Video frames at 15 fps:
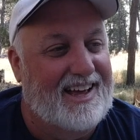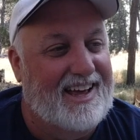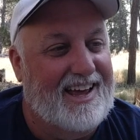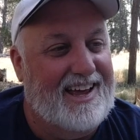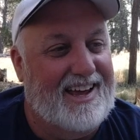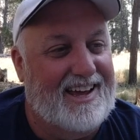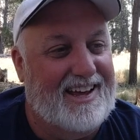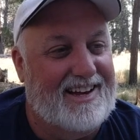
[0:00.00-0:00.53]

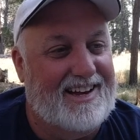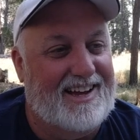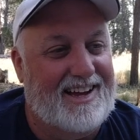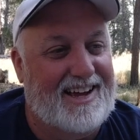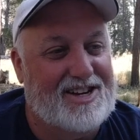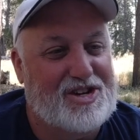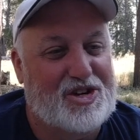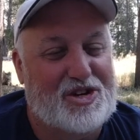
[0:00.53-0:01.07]
And
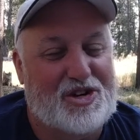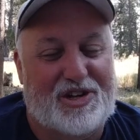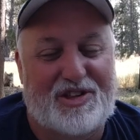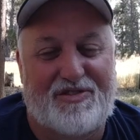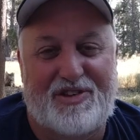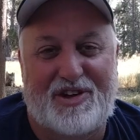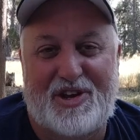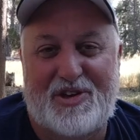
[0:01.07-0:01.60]
as you saw in
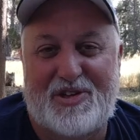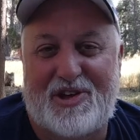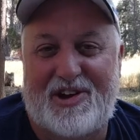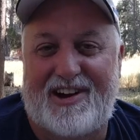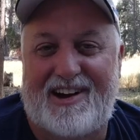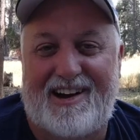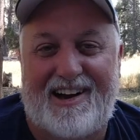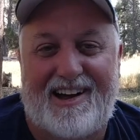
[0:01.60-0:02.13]
the video
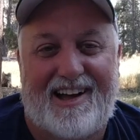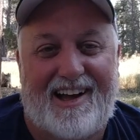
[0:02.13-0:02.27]
there,